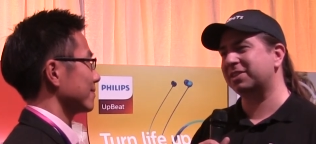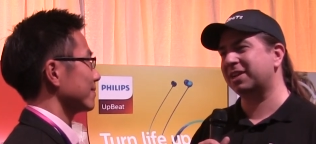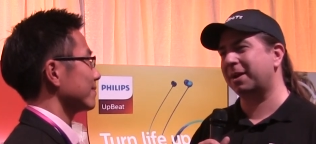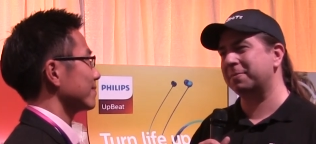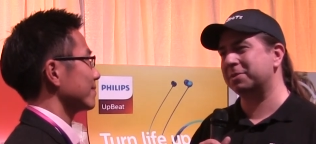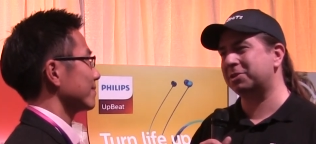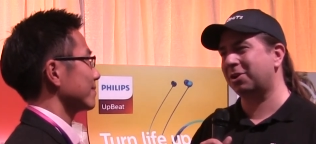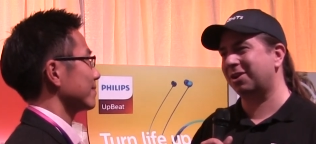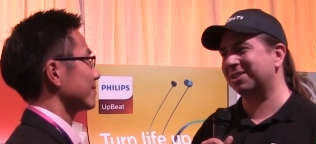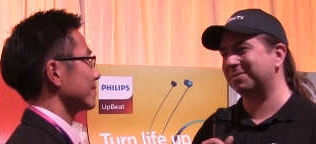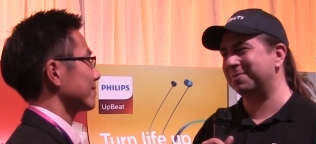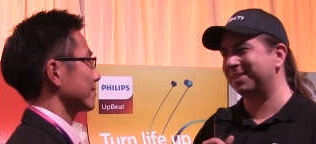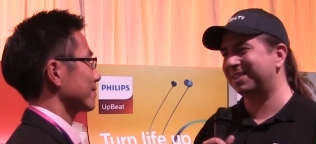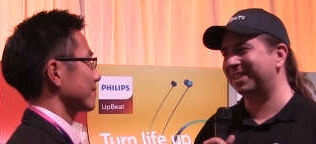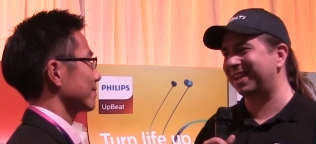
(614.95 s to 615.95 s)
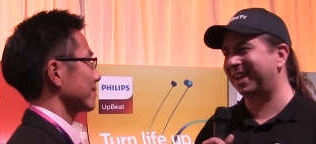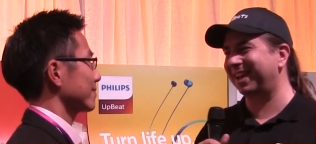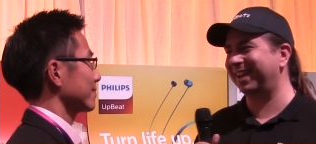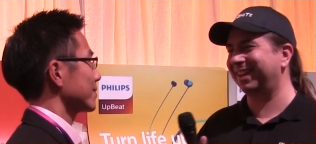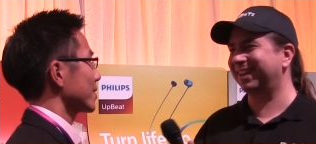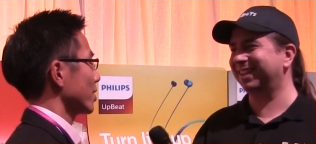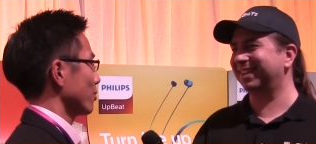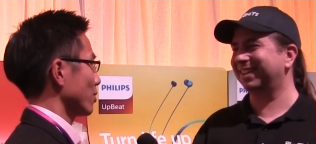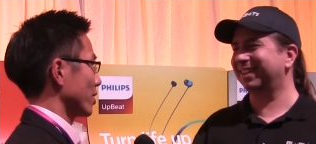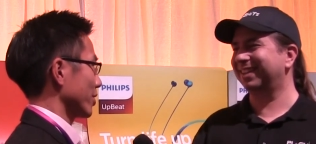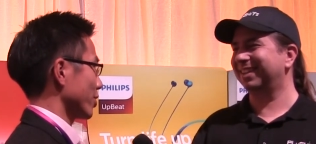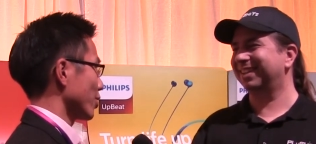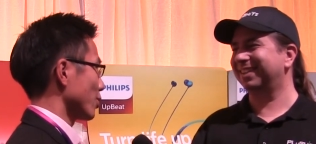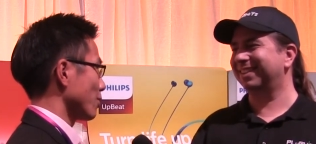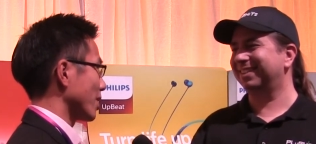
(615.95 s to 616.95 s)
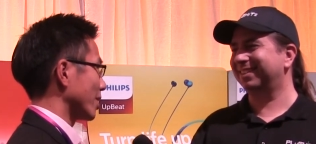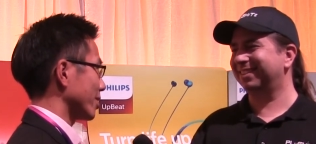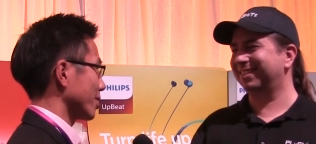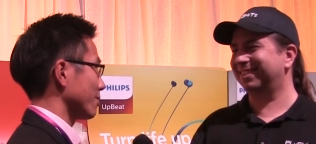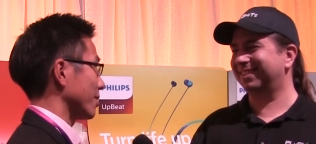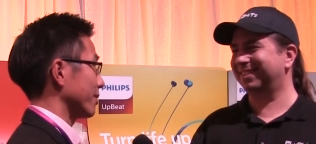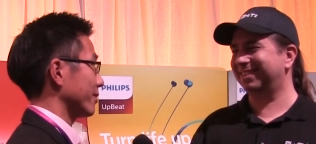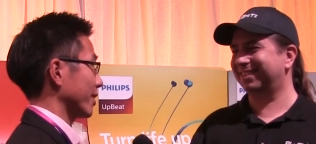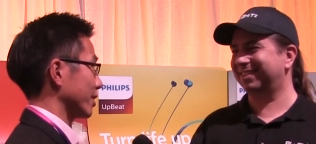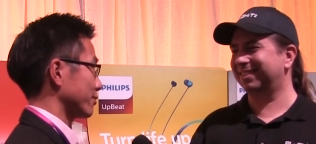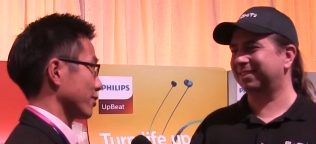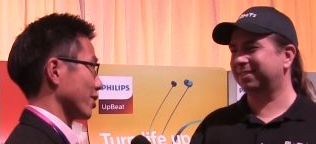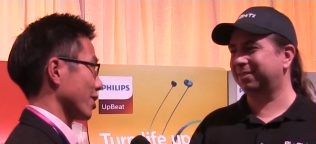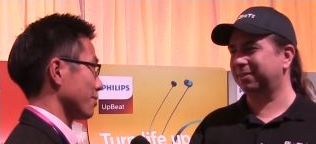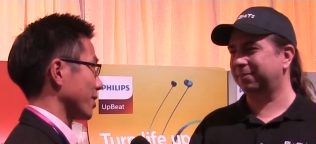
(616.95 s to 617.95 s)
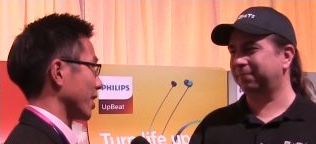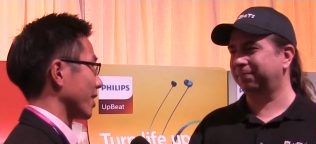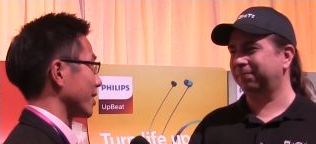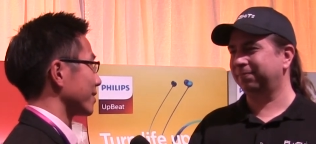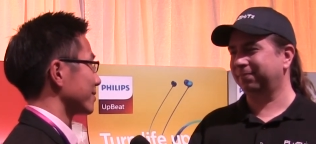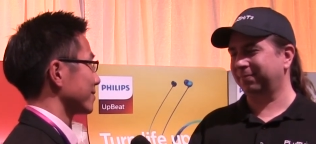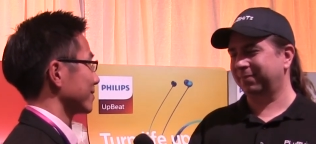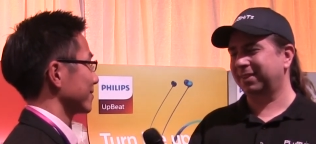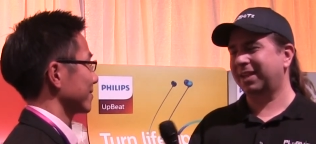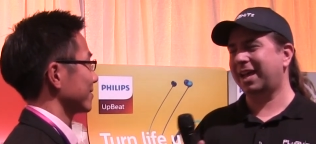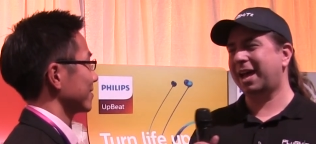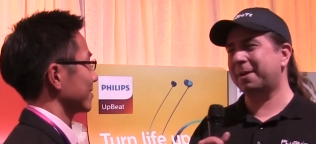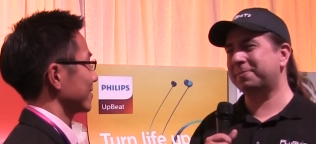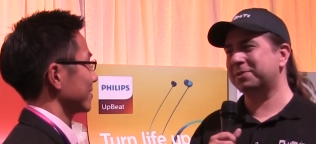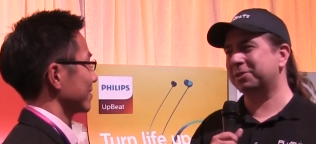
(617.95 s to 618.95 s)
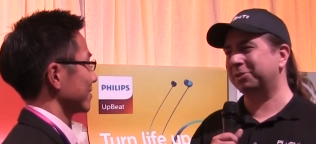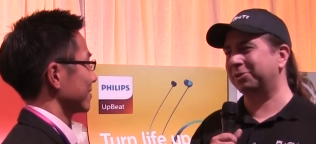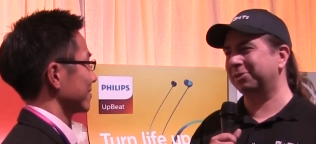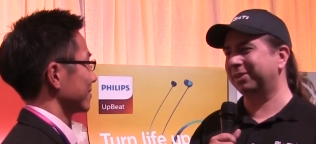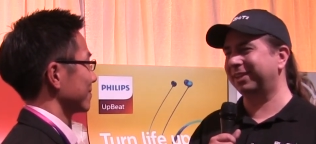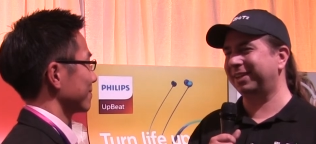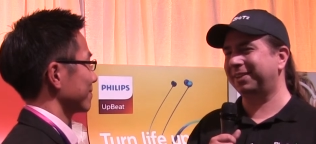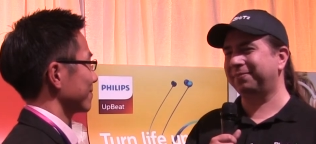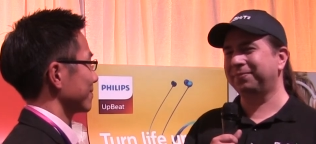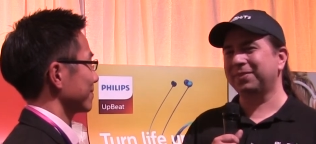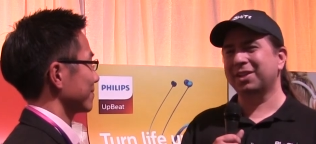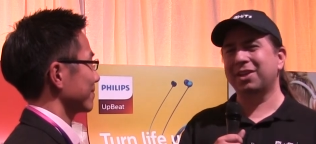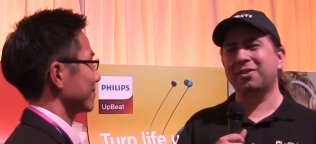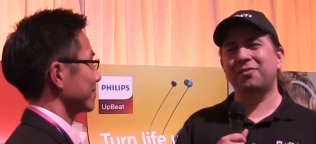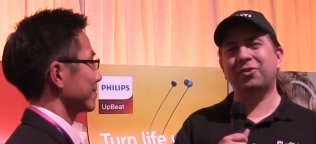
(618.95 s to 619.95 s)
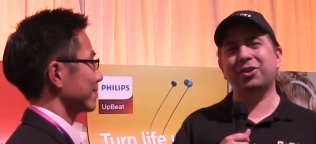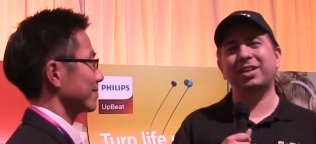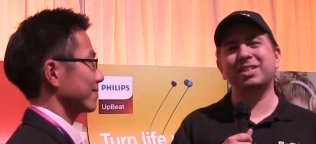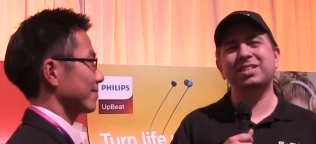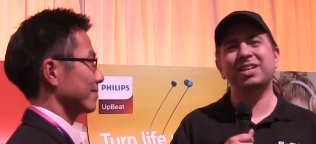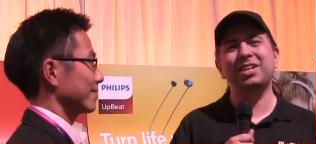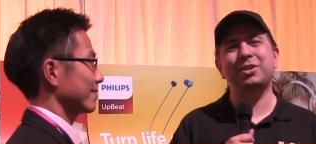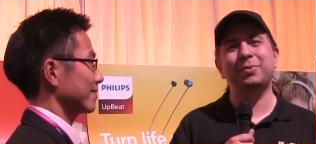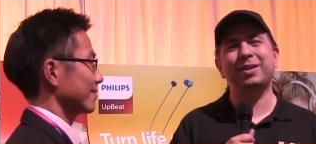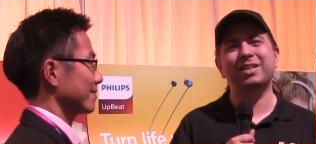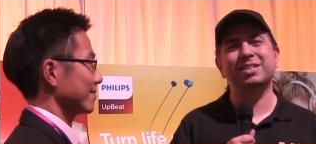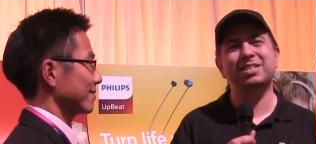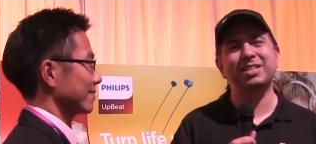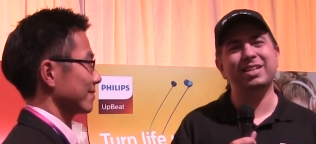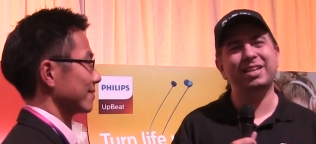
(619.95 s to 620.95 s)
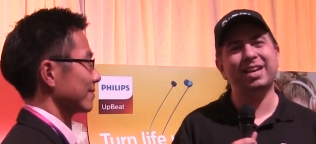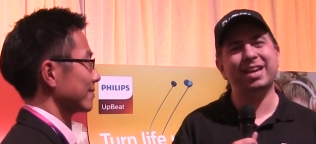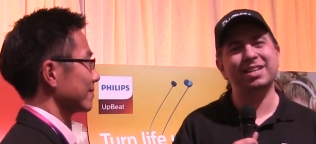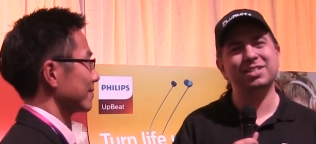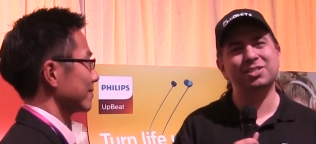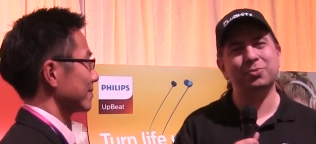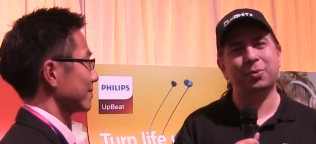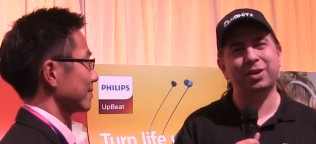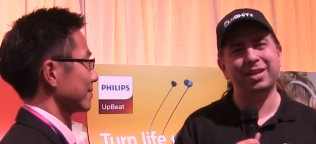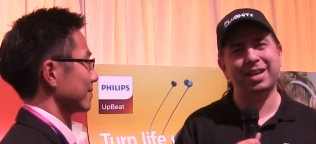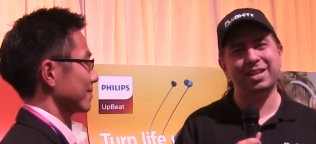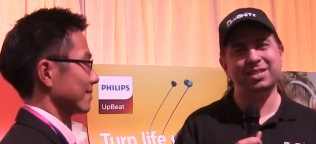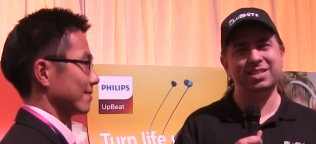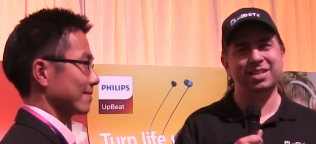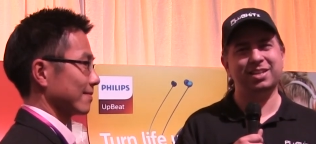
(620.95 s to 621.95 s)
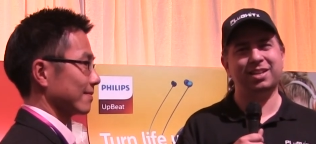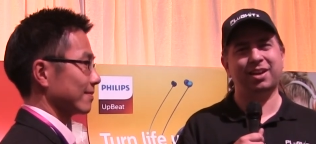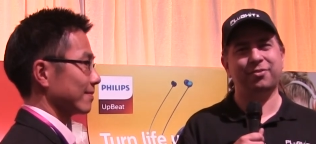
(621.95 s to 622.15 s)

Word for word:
Speaker 1: the time to talk to me today.
Speaker 2: Well, you're welcome, and thanks for coming here.
Speaker 1: Absolutely. For continuing C E S twenty eighteen